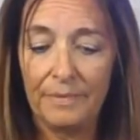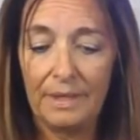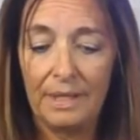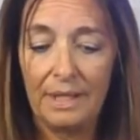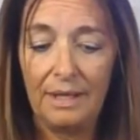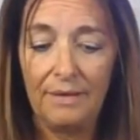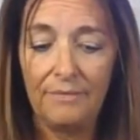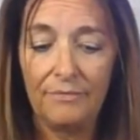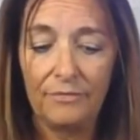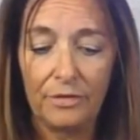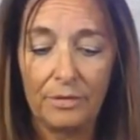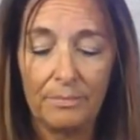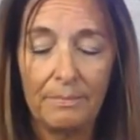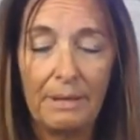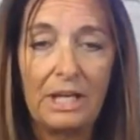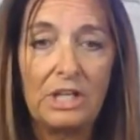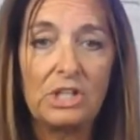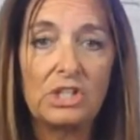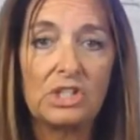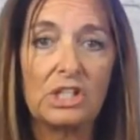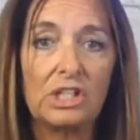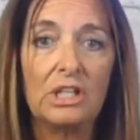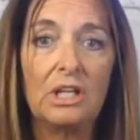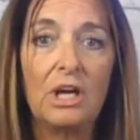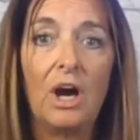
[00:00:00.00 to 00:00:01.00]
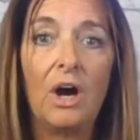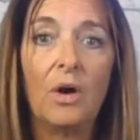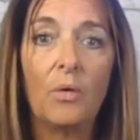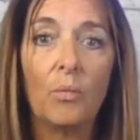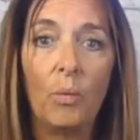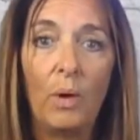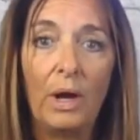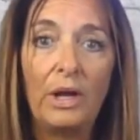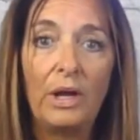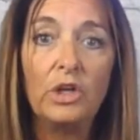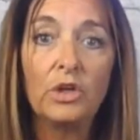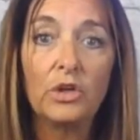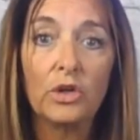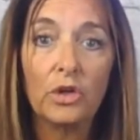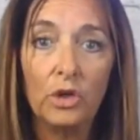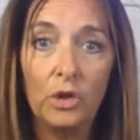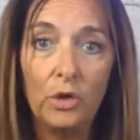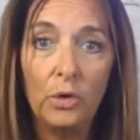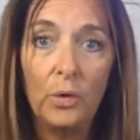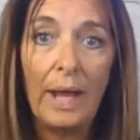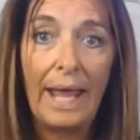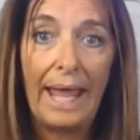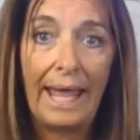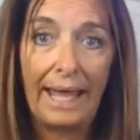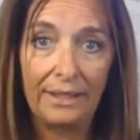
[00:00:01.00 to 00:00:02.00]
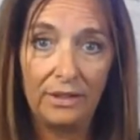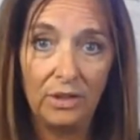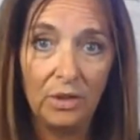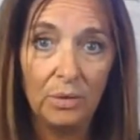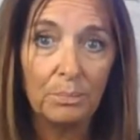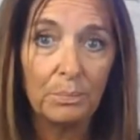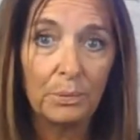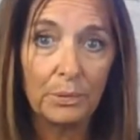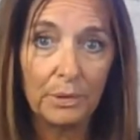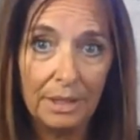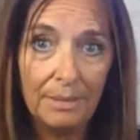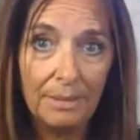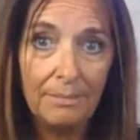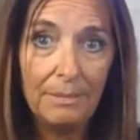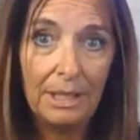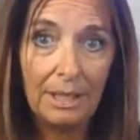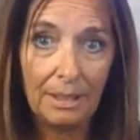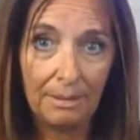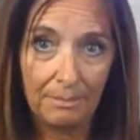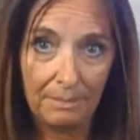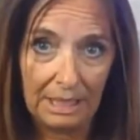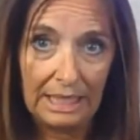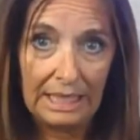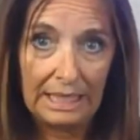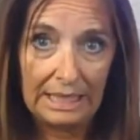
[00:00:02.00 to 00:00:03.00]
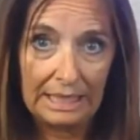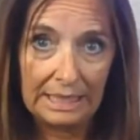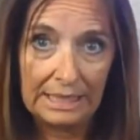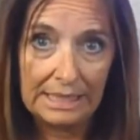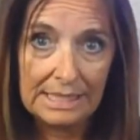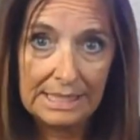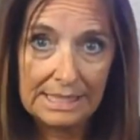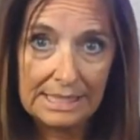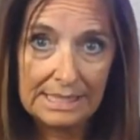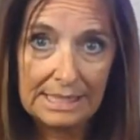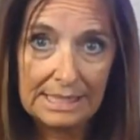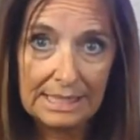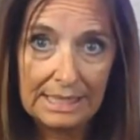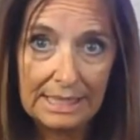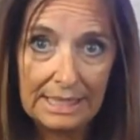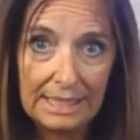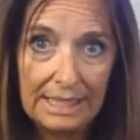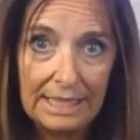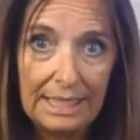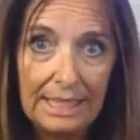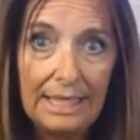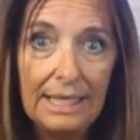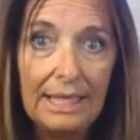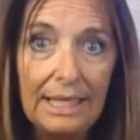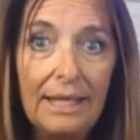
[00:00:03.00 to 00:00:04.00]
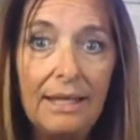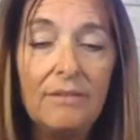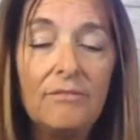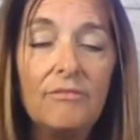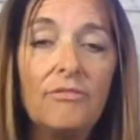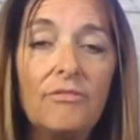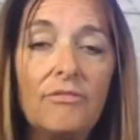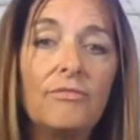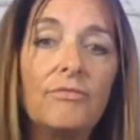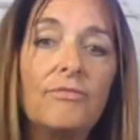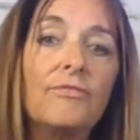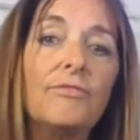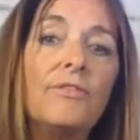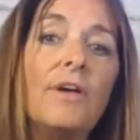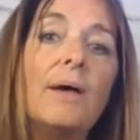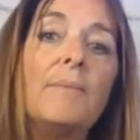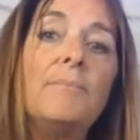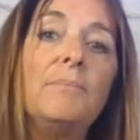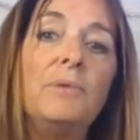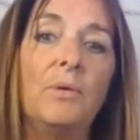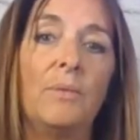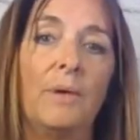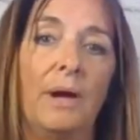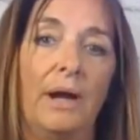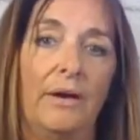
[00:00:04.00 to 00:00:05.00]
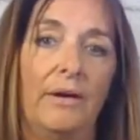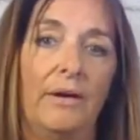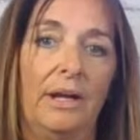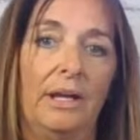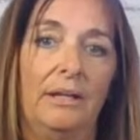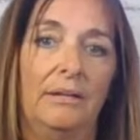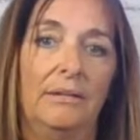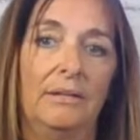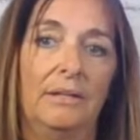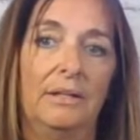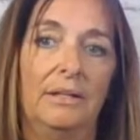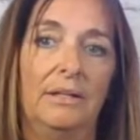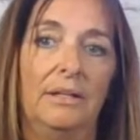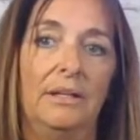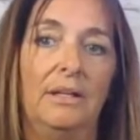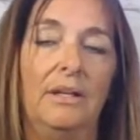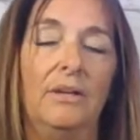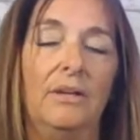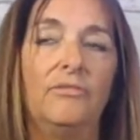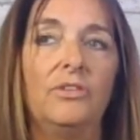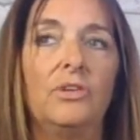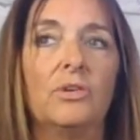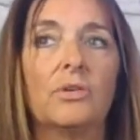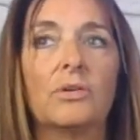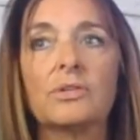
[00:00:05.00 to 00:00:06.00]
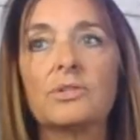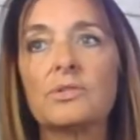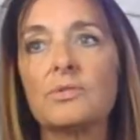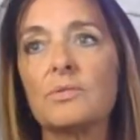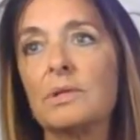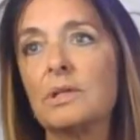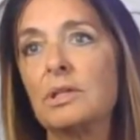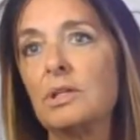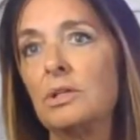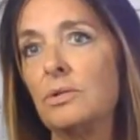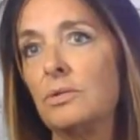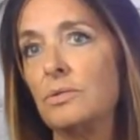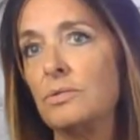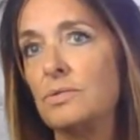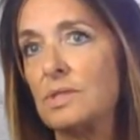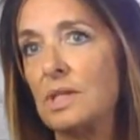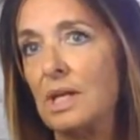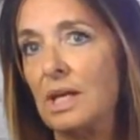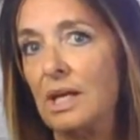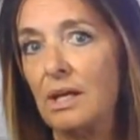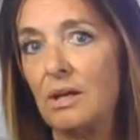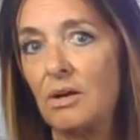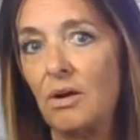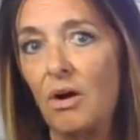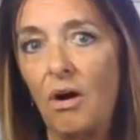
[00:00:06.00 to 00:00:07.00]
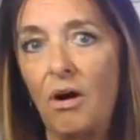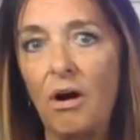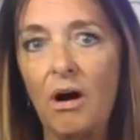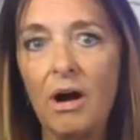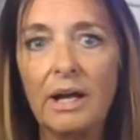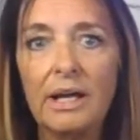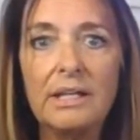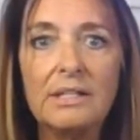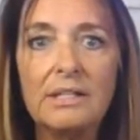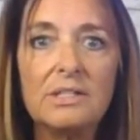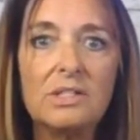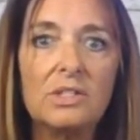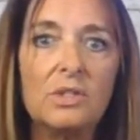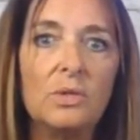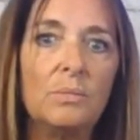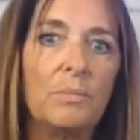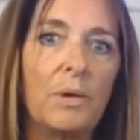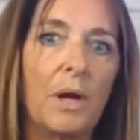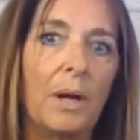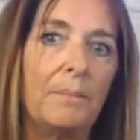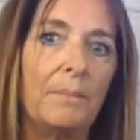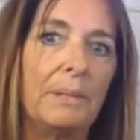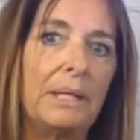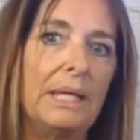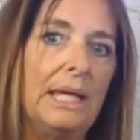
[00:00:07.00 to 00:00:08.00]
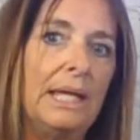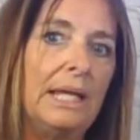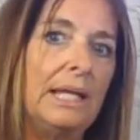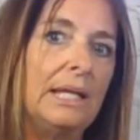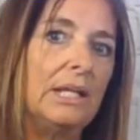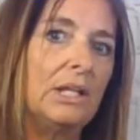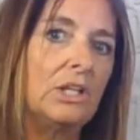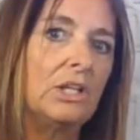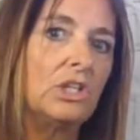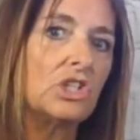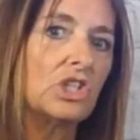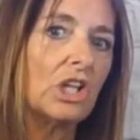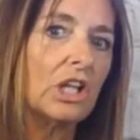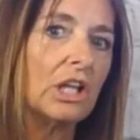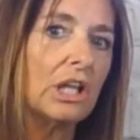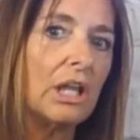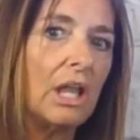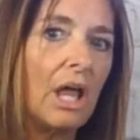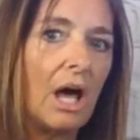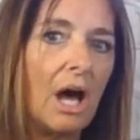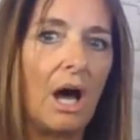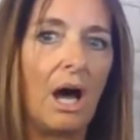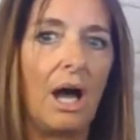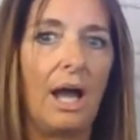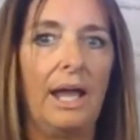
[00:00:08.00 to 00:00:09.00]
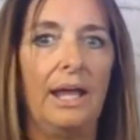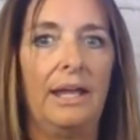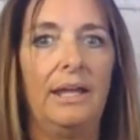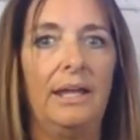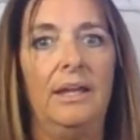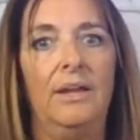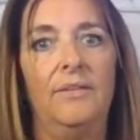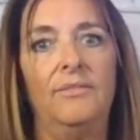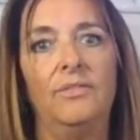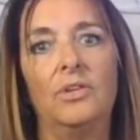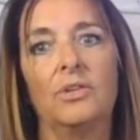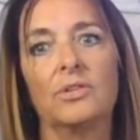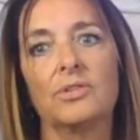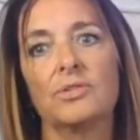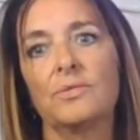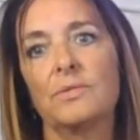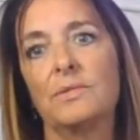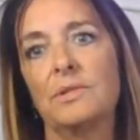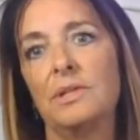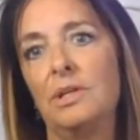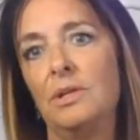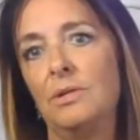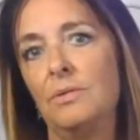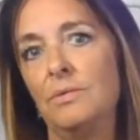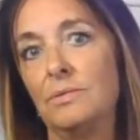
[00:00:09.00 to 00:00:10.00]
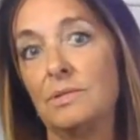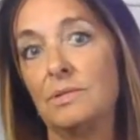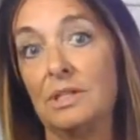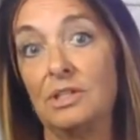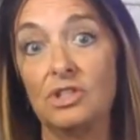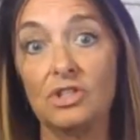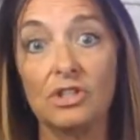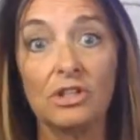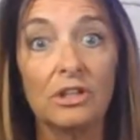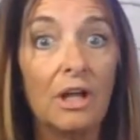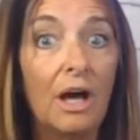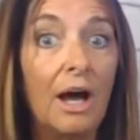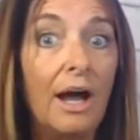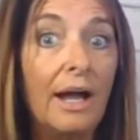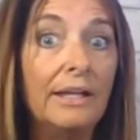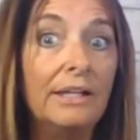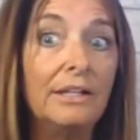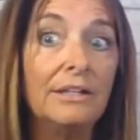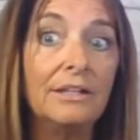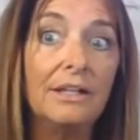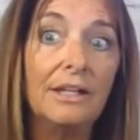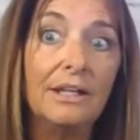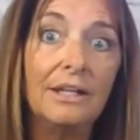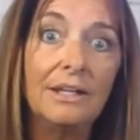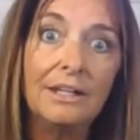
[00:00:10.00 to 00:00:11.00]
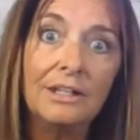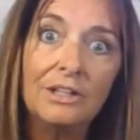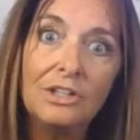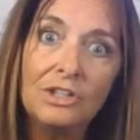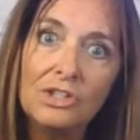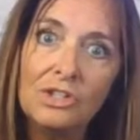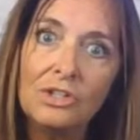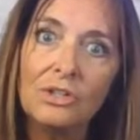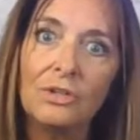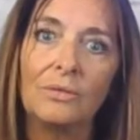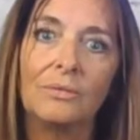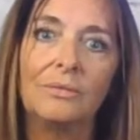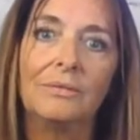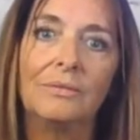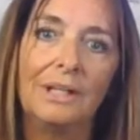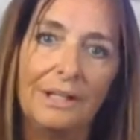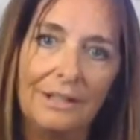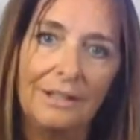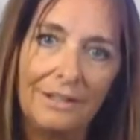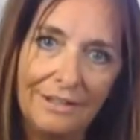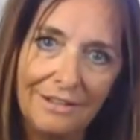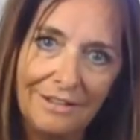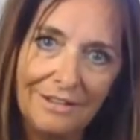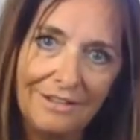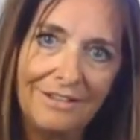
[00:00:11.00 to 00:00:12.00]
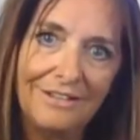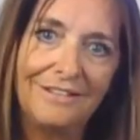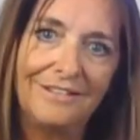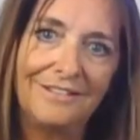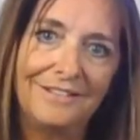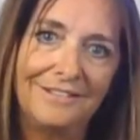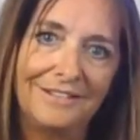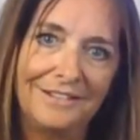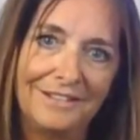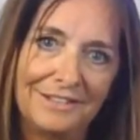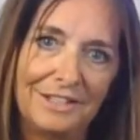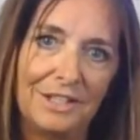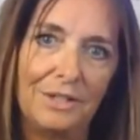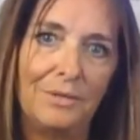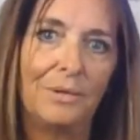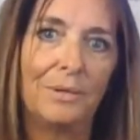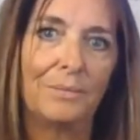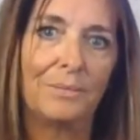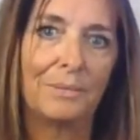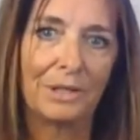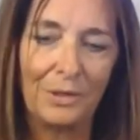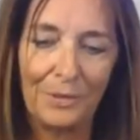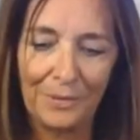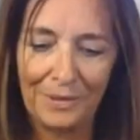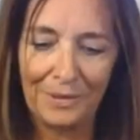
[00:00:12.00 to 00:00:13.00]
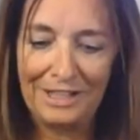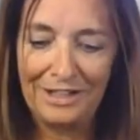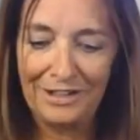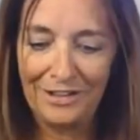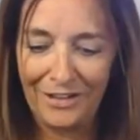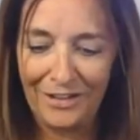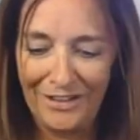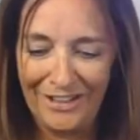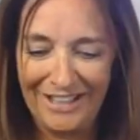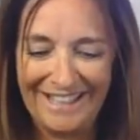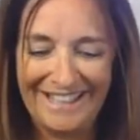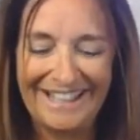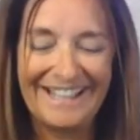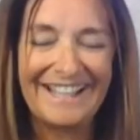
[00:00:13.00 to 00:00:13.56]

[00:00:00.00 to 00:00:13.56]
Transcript: information on what your new annual premium is in February. If yours renews in August, you'd probably get it in July. If yours renews in July, you'd get it in June. See what we're going here?